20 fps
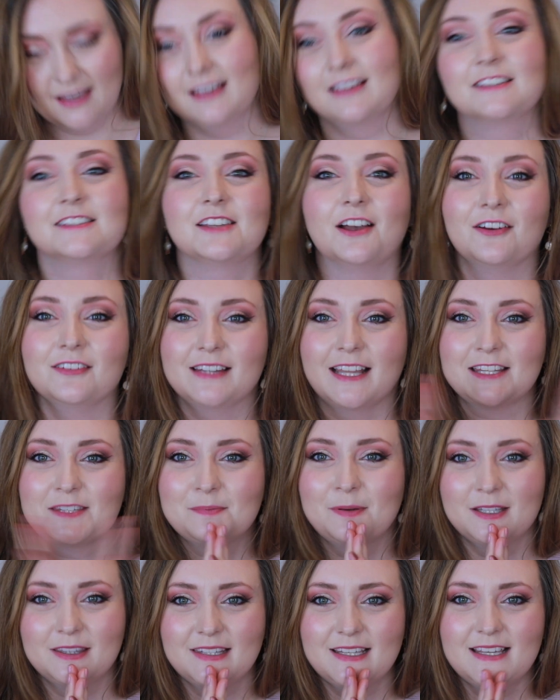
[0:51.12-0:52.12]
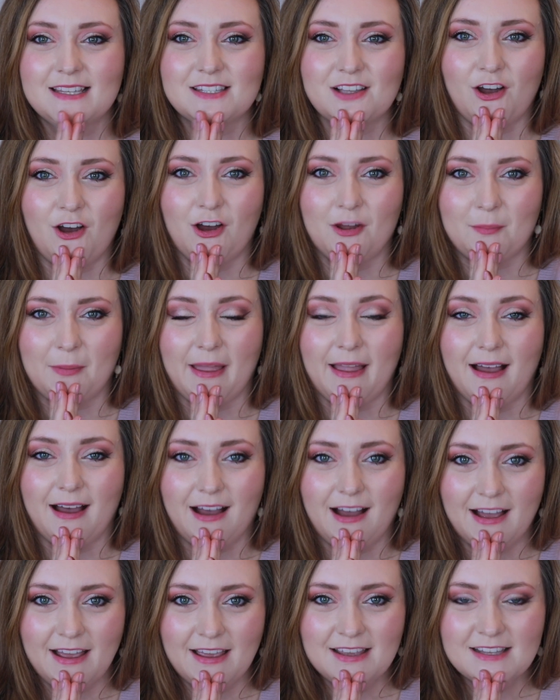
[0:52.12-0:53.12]
So let's put these on my
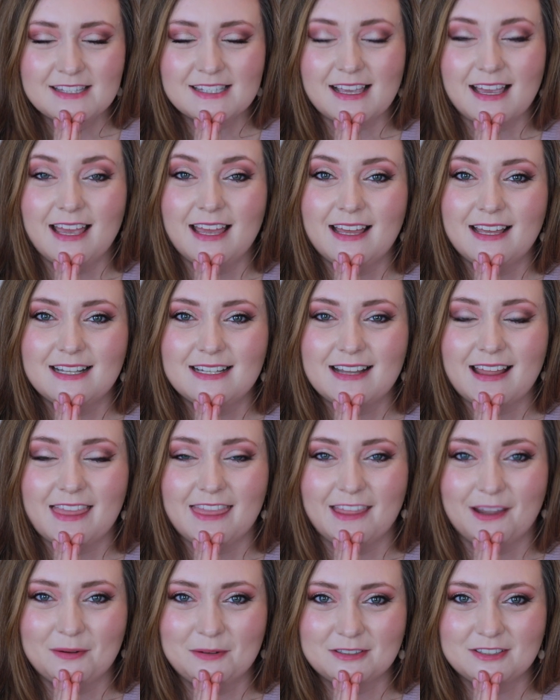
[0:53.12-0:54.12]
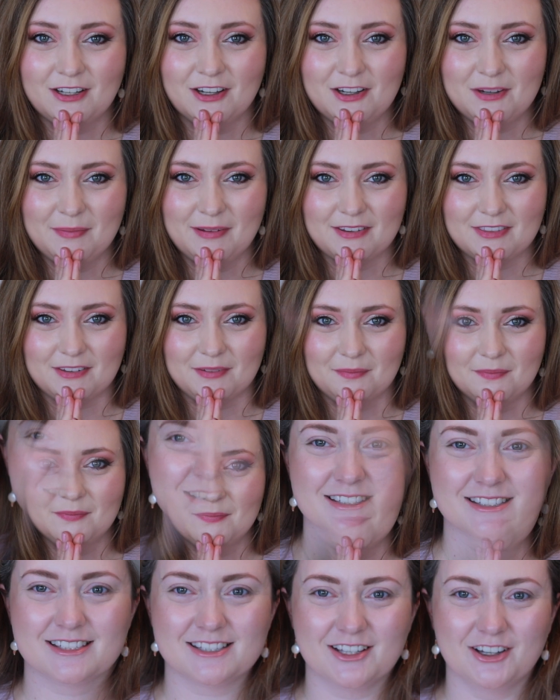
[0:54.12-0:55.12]
eyes and then we'll talk about them.
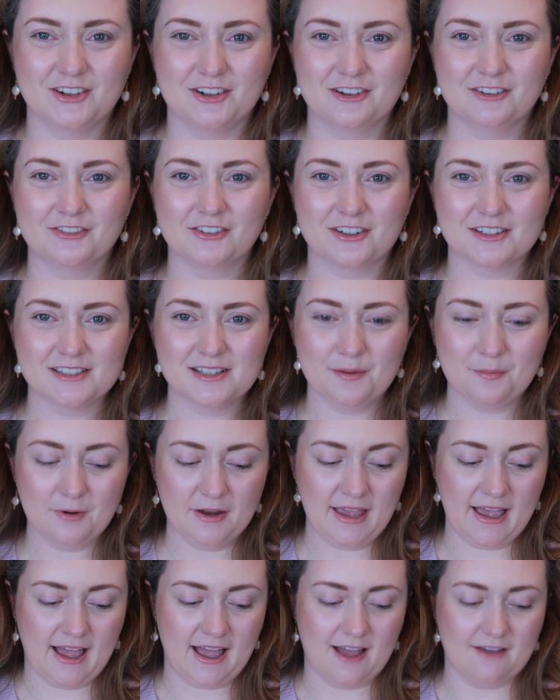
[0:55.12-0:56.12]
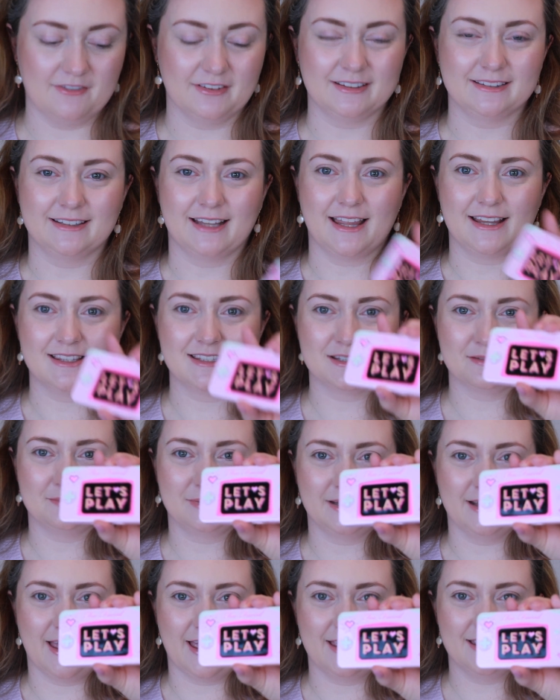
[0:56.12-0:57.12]
So first up we have Let's
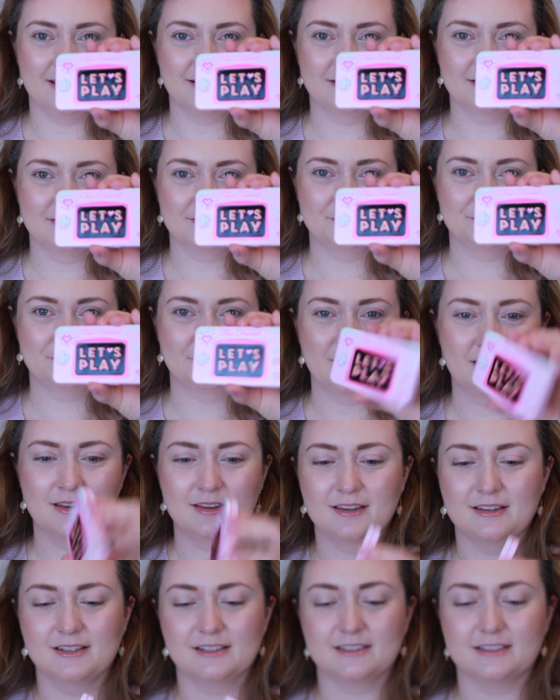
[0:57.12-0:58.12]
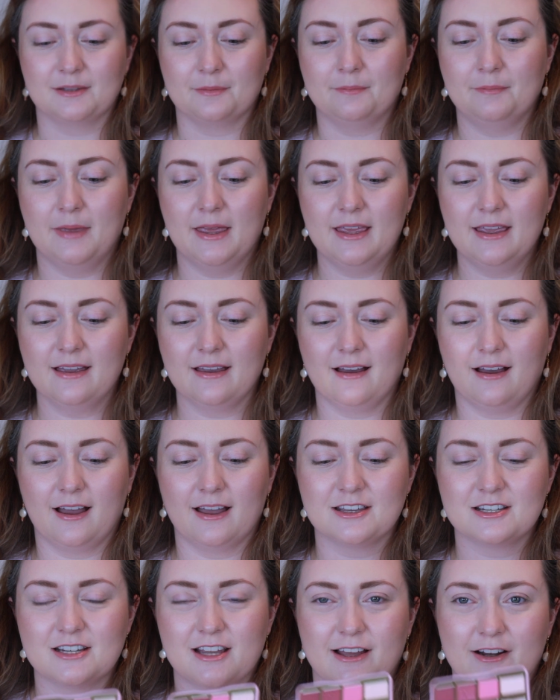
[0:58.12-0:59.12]
Play. The pink
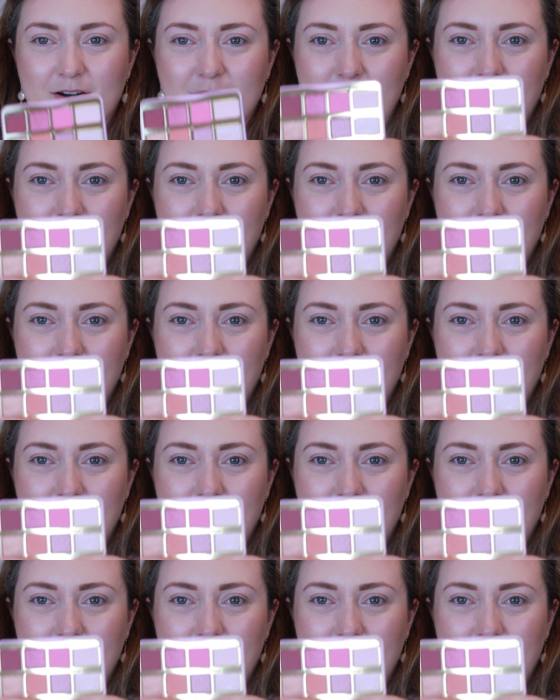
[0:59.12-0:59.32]
eyeshadow